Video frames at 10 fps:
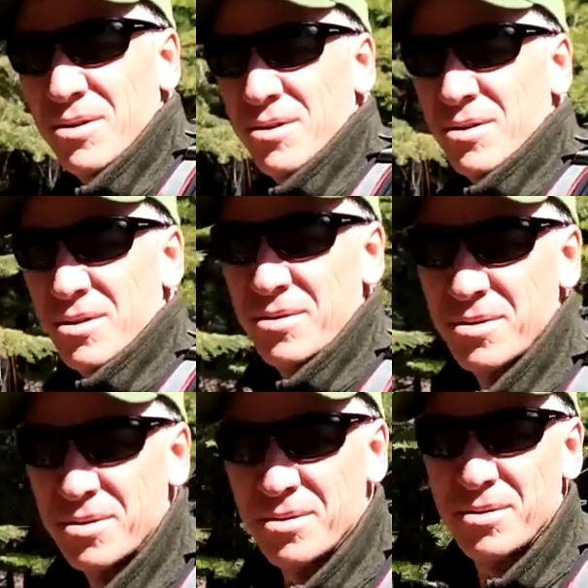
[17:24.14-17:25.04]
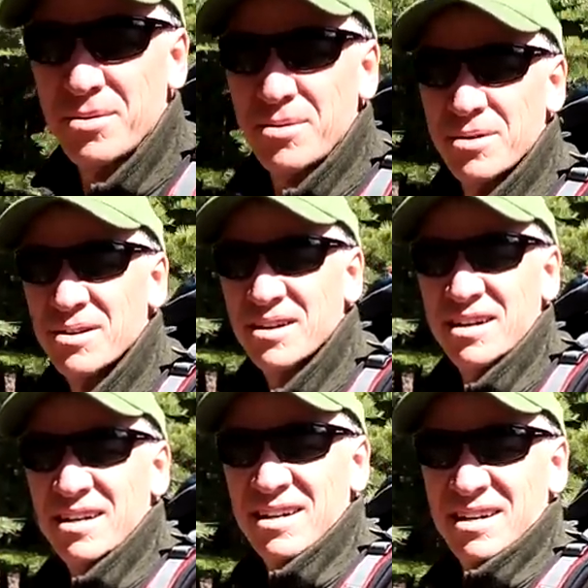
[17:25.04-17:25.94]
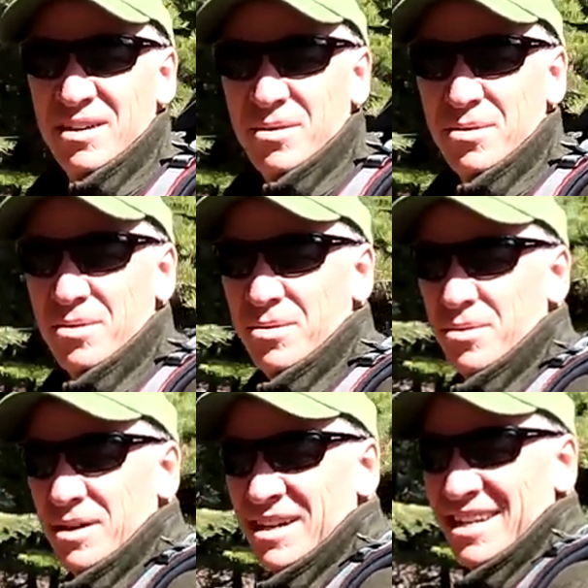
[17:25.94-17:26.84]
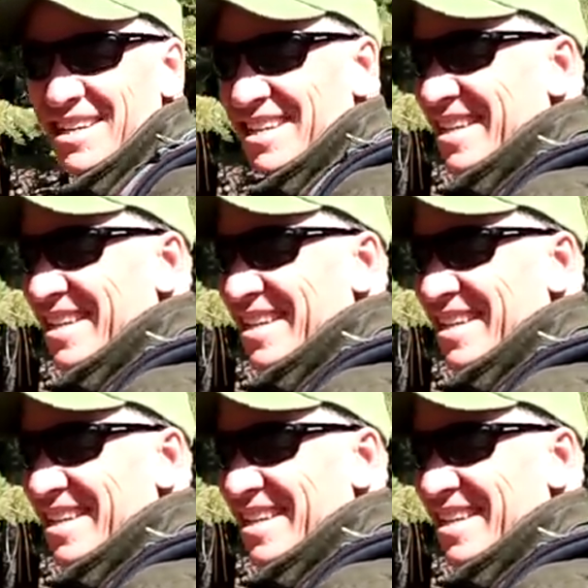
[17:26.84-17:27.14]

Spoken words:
But I'm really impressed with the Teton Sports